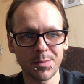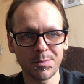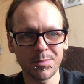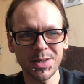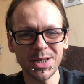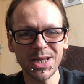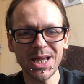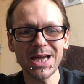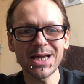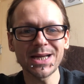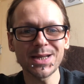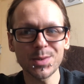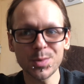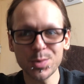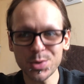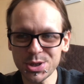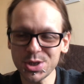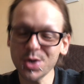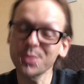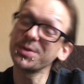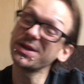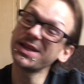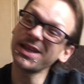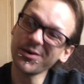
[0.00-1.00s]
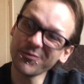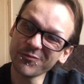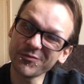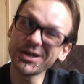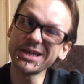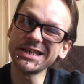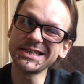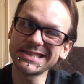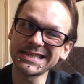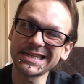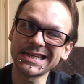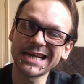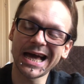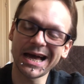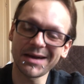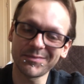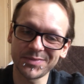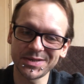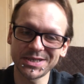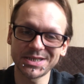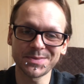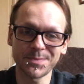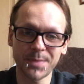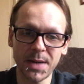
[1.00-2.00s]
yeah, so within reason,
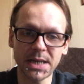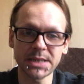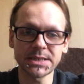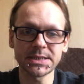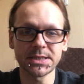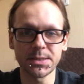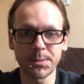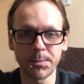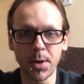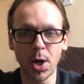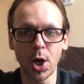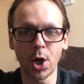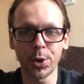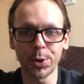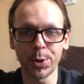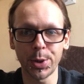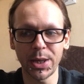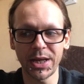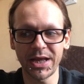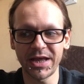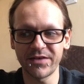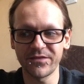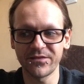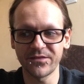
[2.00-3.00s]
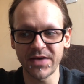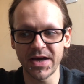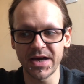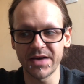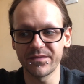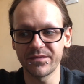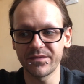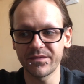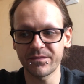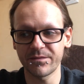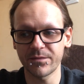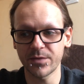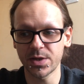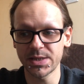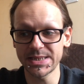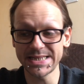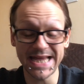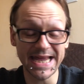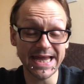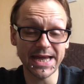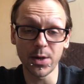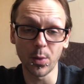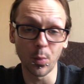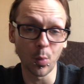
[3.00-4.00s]
happy to pass them on if I've
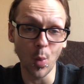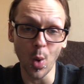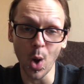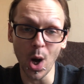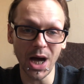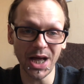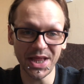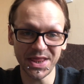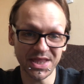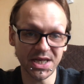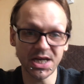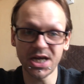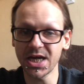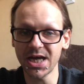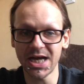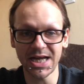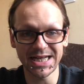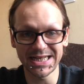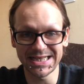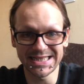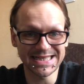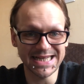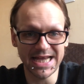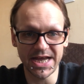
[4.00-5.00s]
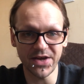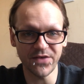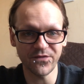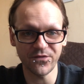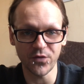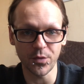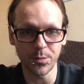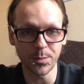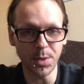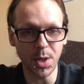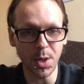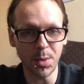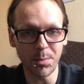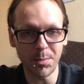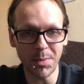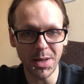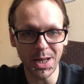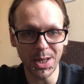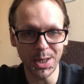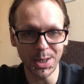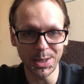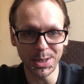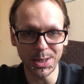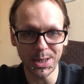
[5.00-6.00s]
taken what I think I can take from them,
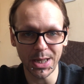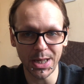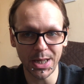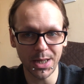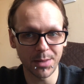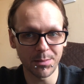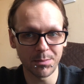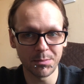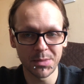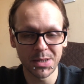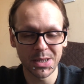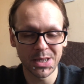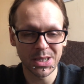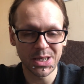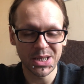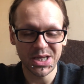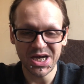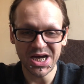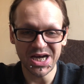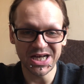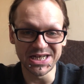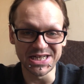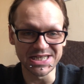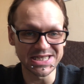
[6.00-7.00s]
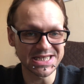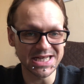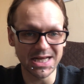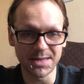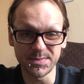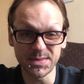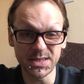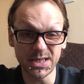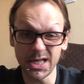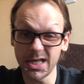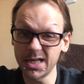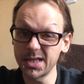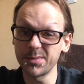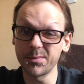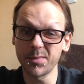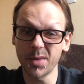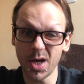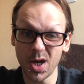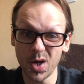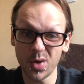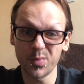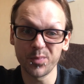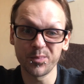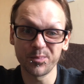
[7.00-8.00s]
and it's time to let them
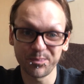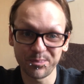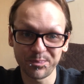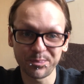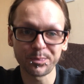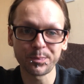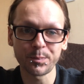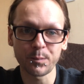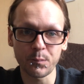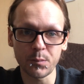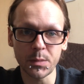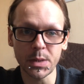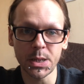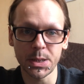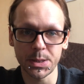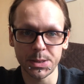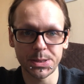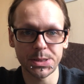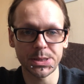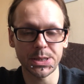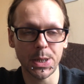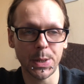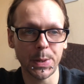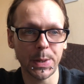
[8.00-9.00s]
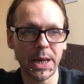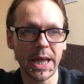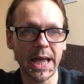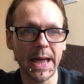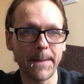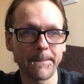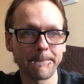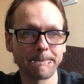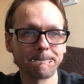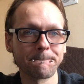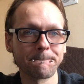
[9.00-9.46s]
go. So yeah,